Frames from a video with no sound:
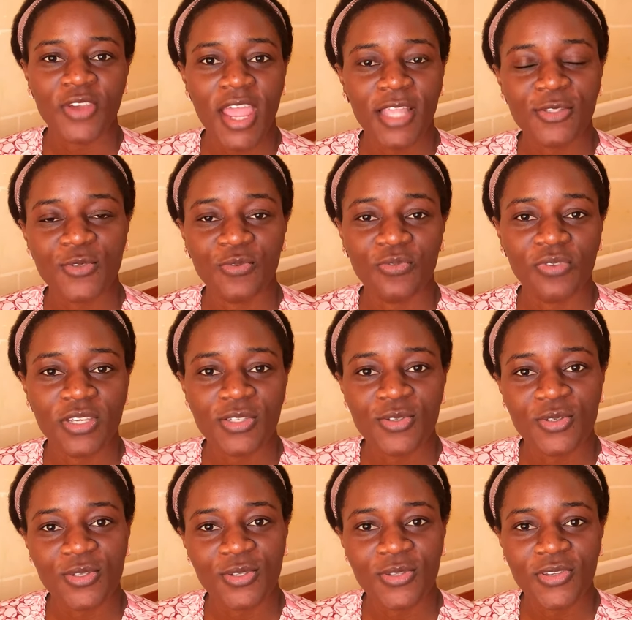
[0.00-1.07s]
try to
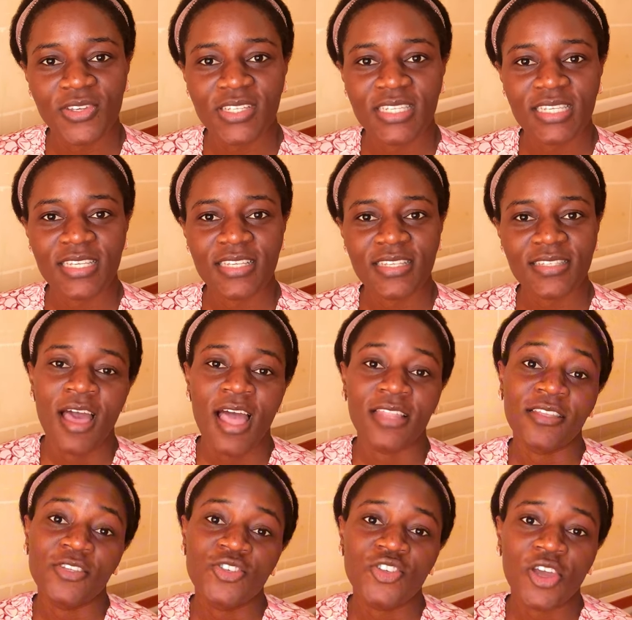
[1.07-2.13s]
face your studies
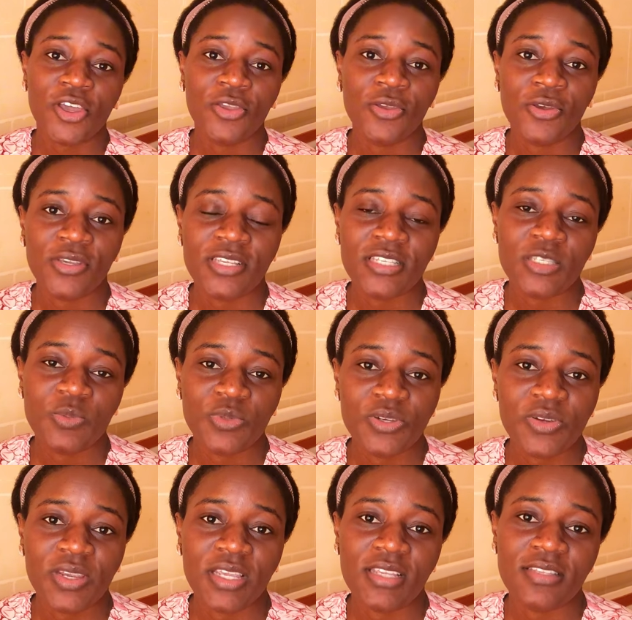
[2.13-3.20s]
and enjoy your
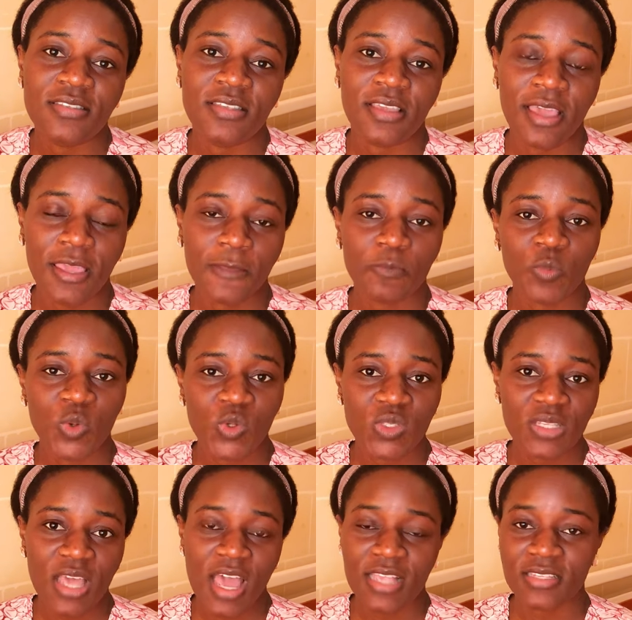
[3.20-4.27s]
experience here in
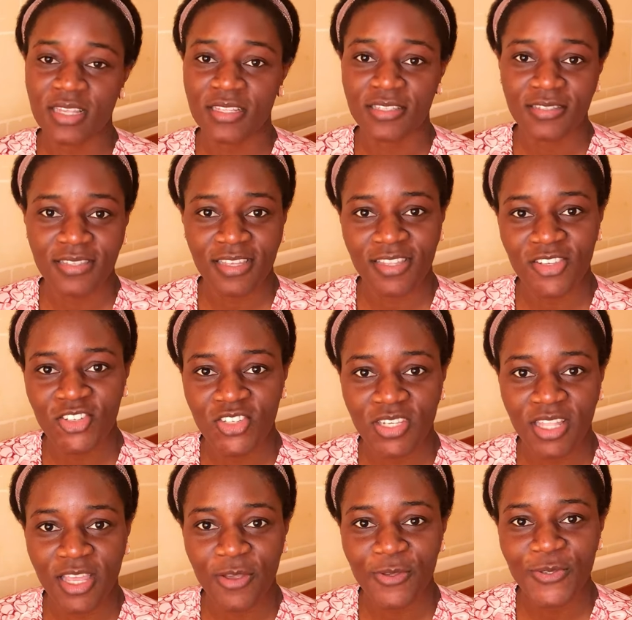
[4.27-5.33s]
Malta as an
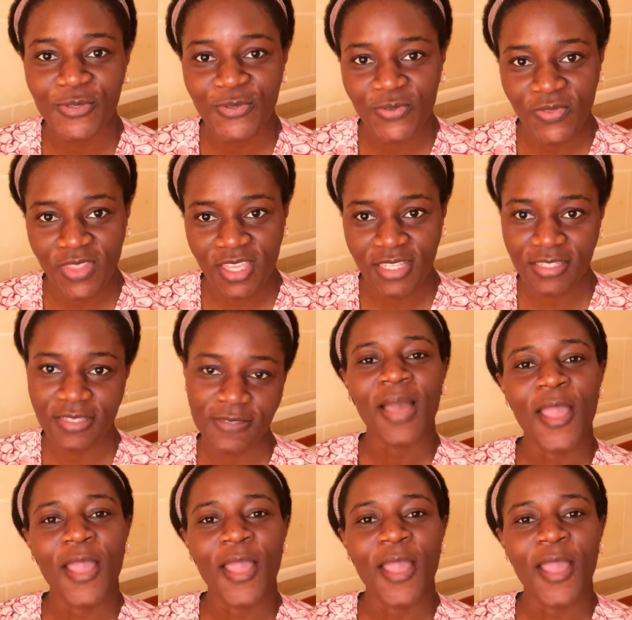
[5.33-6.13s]
international student.